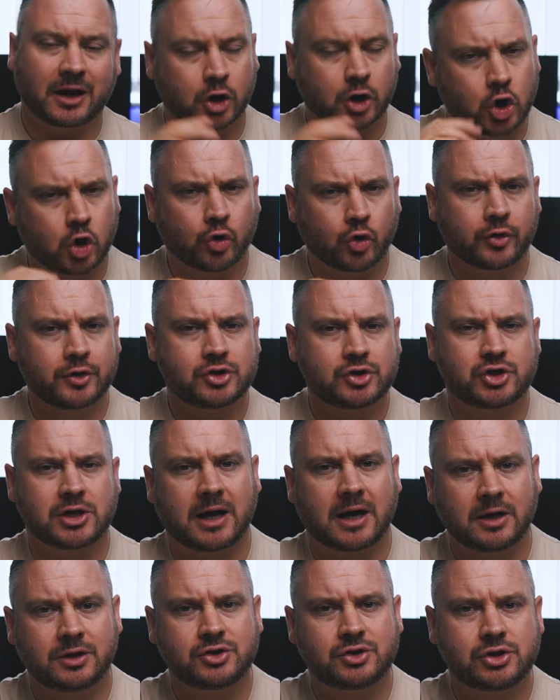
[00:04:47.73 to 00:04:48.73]
and current
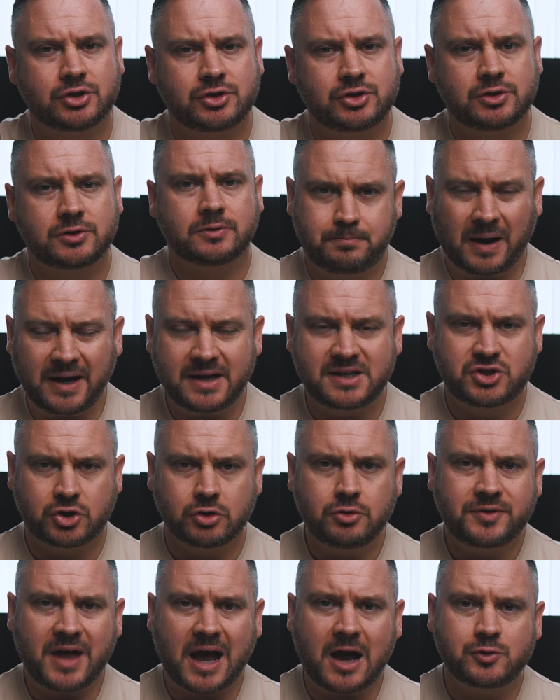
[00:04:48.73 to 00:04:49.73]
challenges. By
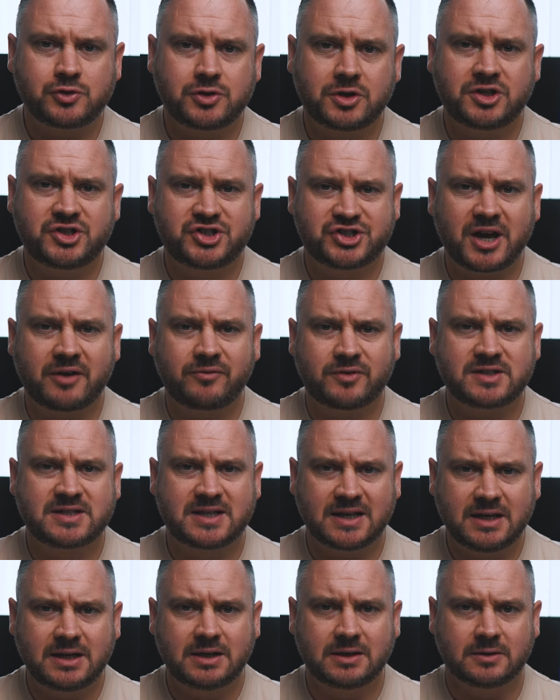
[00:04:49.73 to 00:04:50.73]

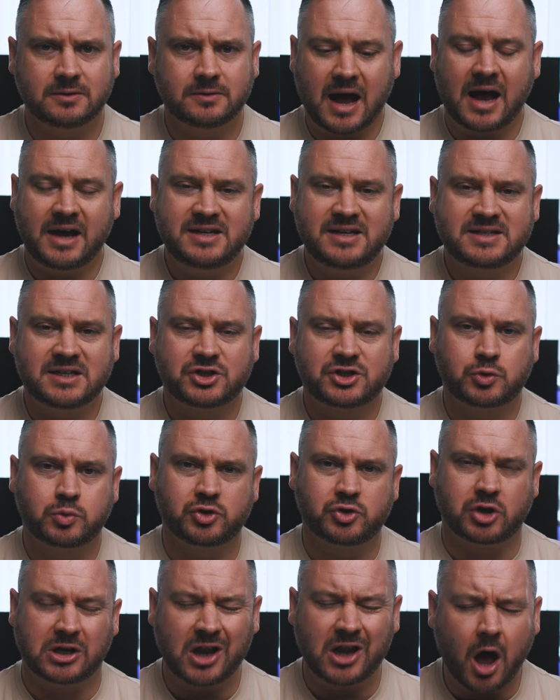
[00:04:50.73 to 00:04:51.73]
2017, ISIS
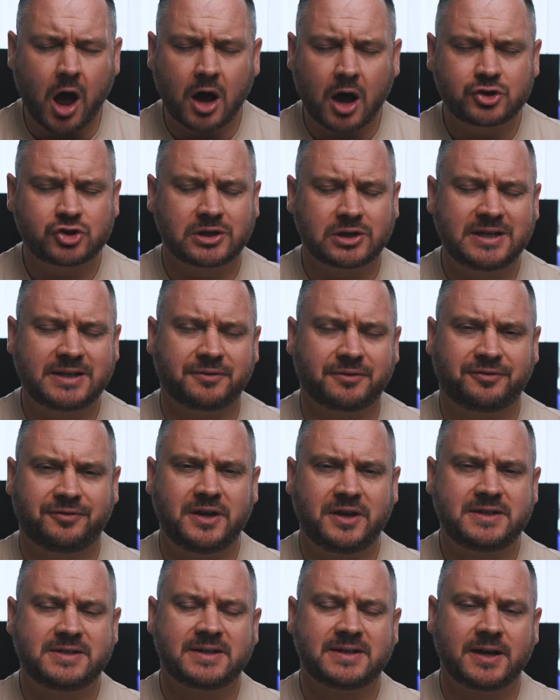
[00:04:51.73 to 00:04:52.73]
was largely
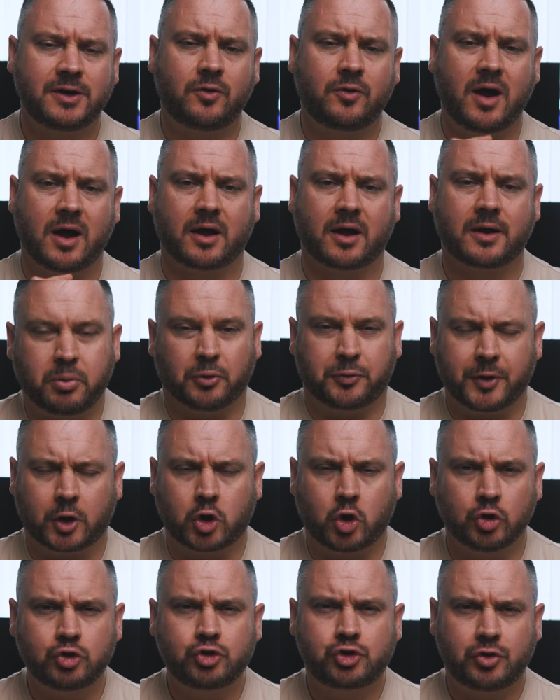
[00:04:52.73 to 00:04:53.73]
defeated in Iraq, but the
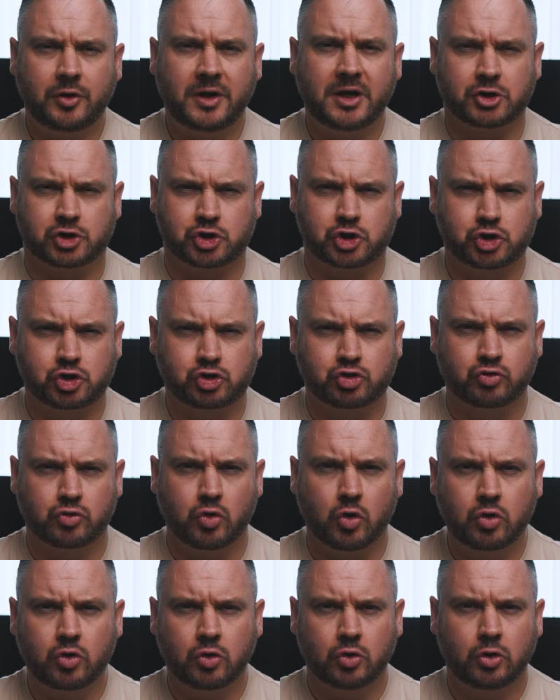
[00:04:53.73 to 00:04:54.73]
country has
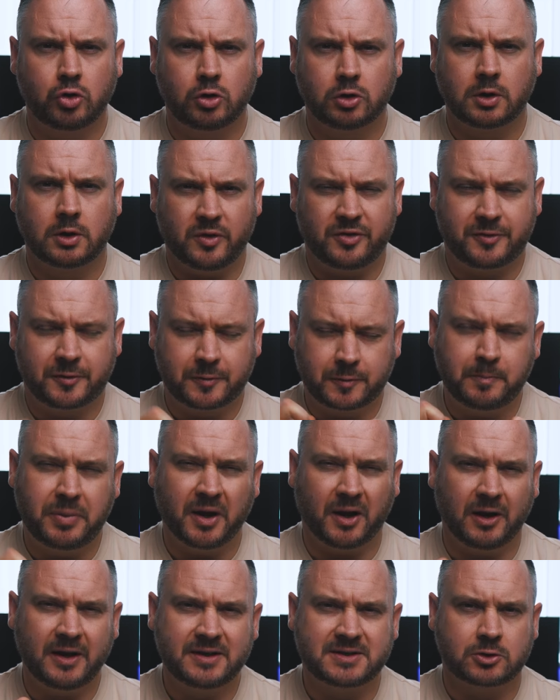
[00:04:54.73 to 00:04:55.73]
struggled with
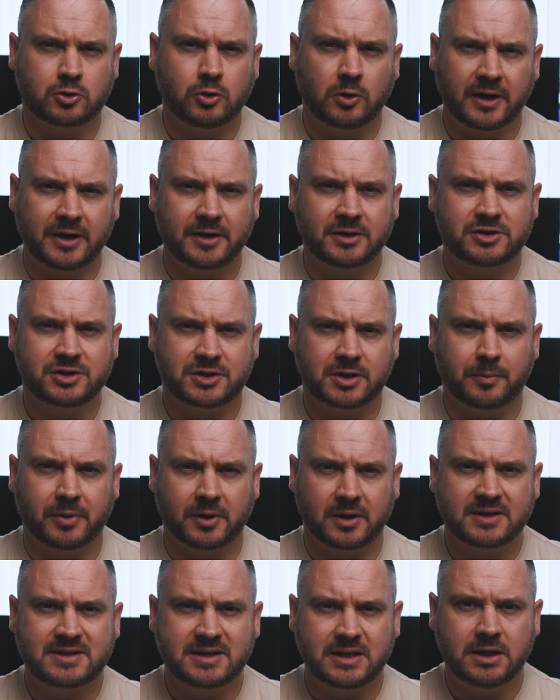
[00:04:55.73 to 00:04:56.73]
political
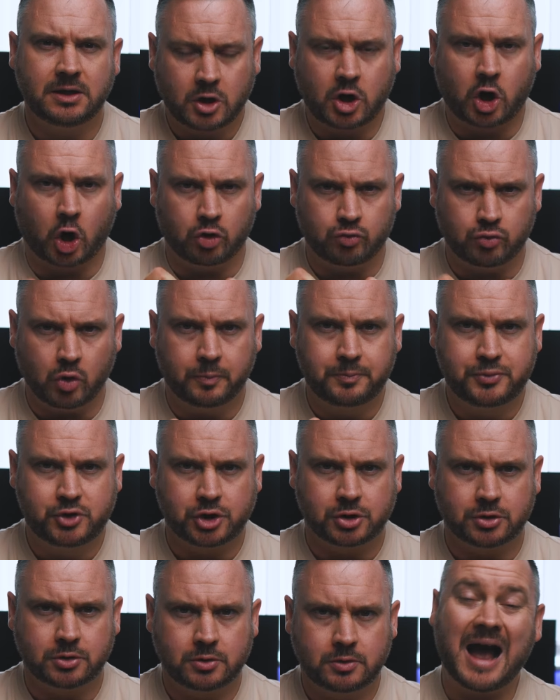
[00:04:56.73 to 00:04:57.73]
instability,
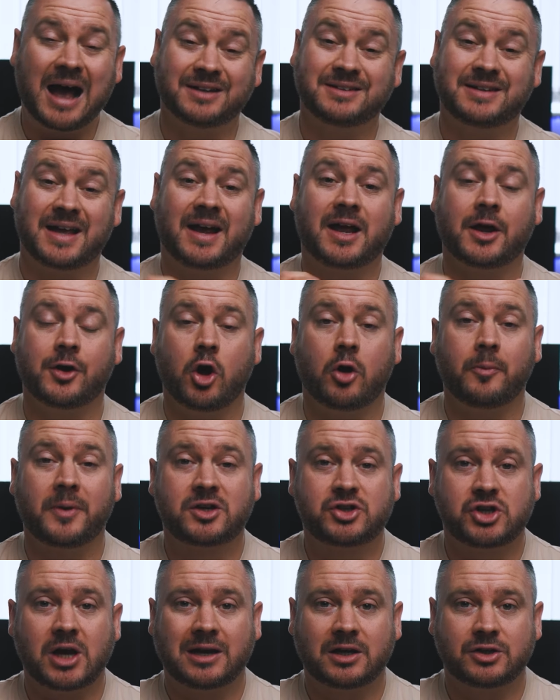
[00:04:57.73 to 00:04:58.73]
corruption, and economic
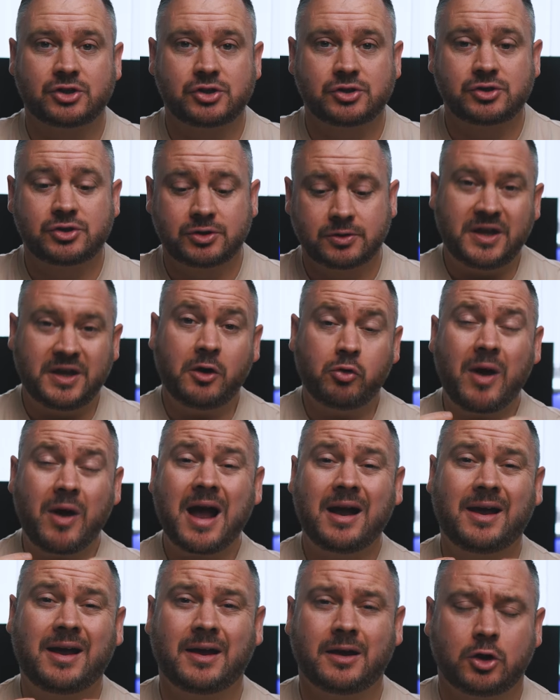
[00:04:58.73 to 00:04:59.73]
challenges. The
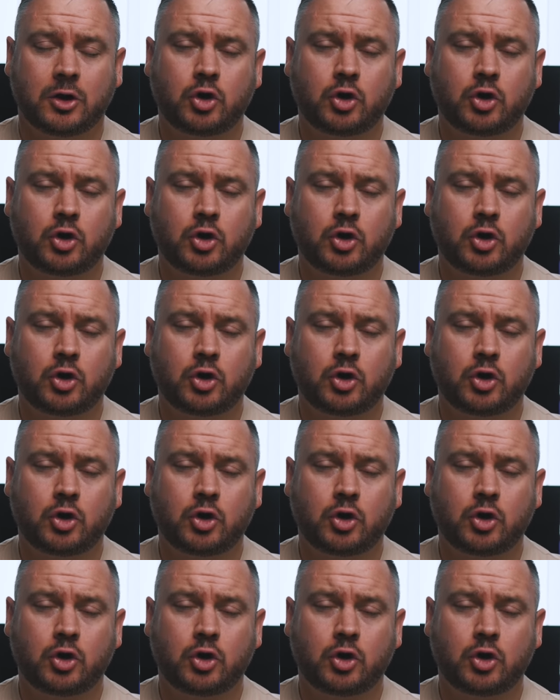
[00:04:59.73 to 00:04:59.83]
Iraq